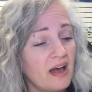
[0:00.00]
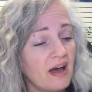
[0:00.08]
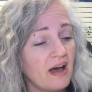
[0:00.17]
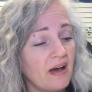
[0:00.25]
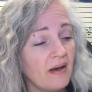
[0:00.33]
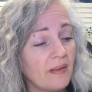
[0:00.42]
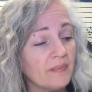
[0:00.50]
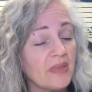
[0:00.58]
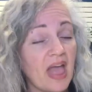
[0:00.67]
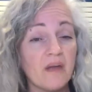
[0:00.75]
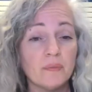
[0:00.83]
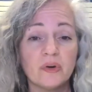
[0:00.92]

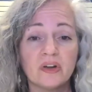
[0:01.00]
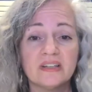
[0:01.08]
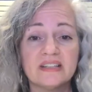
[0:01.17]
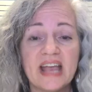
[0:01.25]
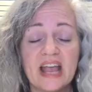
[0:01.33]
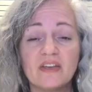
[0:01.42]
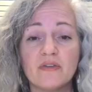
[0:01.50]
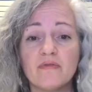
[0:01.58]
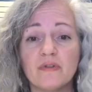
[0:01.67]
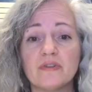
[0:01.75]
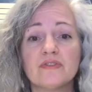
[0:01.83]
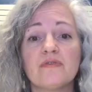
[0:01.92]
and we're going to take you
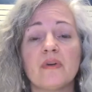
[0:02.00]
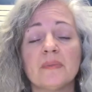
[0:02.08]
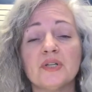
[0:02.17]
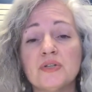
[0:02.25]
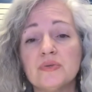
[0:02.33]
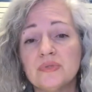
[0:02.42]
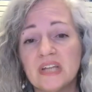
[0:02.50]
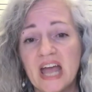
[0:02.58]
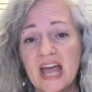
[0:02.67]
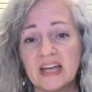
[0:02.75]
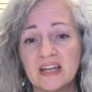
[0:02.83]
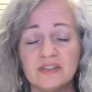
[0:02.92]
first from a new
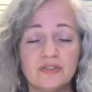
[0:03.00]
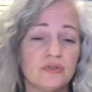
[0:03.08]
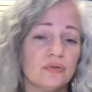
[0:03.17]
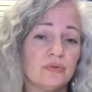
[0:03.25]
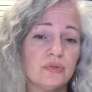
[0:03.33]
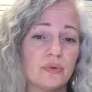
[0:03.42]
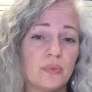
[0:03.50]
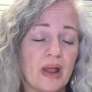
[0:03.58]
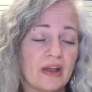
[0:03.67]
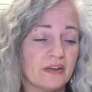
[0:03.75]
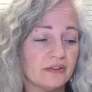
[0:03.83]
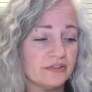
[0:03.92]
deck to your
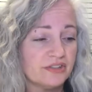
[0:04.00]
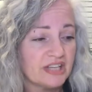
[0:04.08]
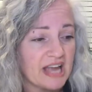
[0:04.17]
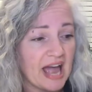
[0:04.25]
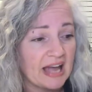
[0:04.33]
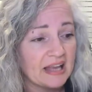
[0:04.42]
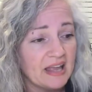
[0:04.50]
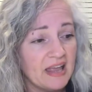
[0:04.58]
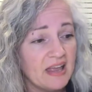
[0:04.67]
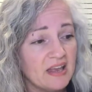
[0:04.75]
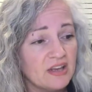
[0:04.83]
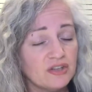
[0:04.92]
regular deck.
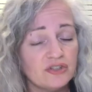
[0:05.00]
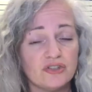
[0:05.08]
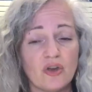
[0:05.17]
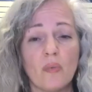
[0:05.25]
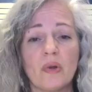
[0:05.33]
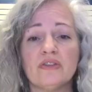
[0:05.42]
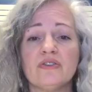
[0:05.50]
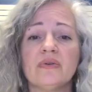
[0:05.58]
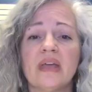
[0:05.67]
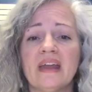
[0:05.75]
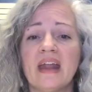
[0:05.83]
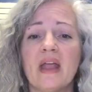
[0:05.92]
So when
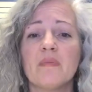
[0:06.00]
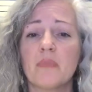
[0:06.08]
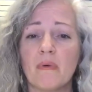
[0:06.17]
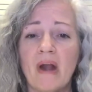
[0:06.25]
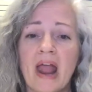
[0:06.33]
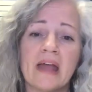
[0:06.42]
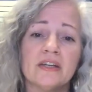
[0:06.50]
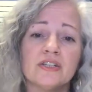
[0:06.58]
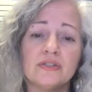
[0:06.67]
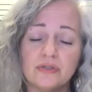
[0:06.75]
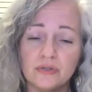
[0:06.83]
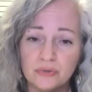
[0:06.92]
you get a
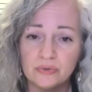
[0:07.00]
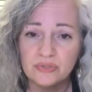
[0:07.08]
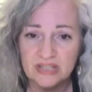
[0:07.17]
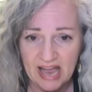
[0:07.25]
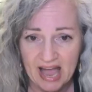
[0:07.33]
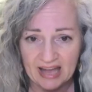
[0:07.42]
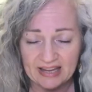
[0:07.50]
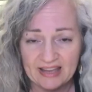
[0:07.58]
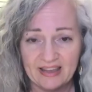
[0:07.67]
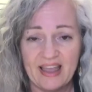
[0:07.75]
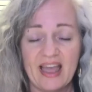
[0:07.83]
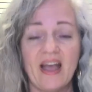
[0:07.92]
brand new deck,
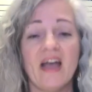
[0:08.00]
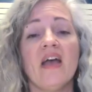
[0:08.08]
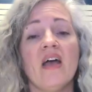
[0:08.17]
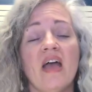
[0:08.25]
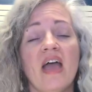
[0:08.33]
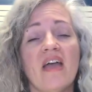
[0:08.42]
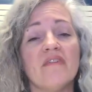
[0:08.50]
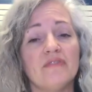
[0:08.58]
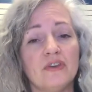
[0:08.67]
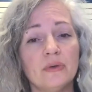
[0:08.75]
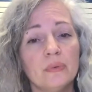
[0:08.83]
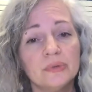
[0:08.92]
if
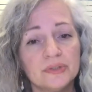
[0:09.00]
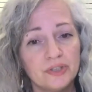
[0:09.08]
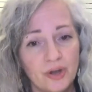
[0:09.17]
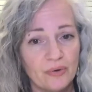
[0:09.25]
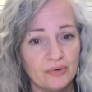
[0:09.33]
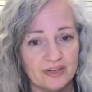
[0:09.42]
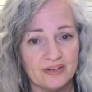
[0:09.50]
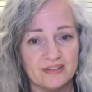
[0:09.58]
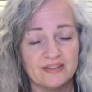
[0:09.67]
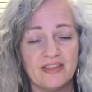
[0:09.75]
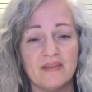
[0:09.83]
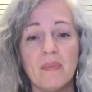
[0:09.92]
you will
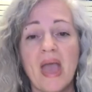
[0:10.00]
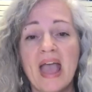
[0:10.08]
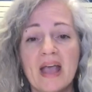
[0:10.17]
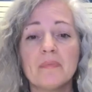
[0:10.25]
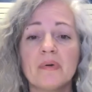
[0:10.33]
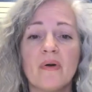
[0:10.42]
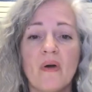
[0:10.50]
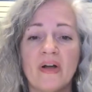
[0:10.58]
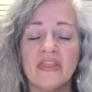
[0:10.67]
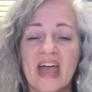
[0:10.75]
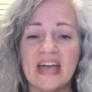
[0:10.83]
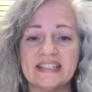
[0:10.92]
notice, the paper
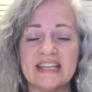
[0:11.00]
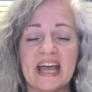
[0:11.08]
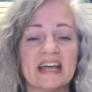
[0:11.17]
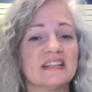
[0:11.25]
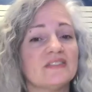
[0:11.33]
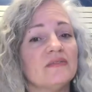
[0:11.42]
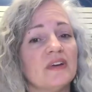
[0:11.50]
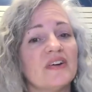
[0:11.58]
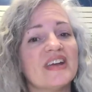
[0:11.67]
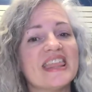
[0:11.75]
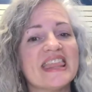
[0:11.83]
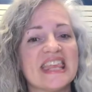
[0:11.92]
on that deck is
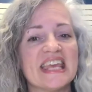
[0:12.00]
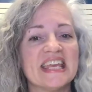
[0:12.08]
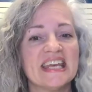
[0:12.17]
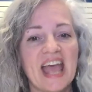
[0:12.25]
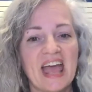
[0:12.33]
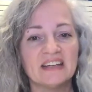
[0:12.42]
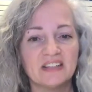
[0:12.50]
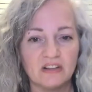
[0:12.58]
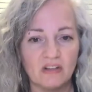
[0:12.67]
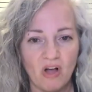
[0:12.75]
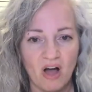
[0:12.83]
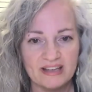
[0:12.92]
very thin and
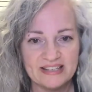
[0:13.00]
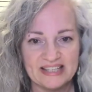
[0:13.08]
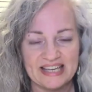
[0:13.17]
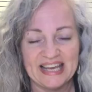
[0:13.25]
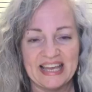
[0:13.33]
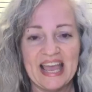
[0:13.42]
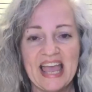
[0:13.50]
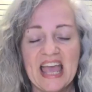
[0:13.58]
glossy.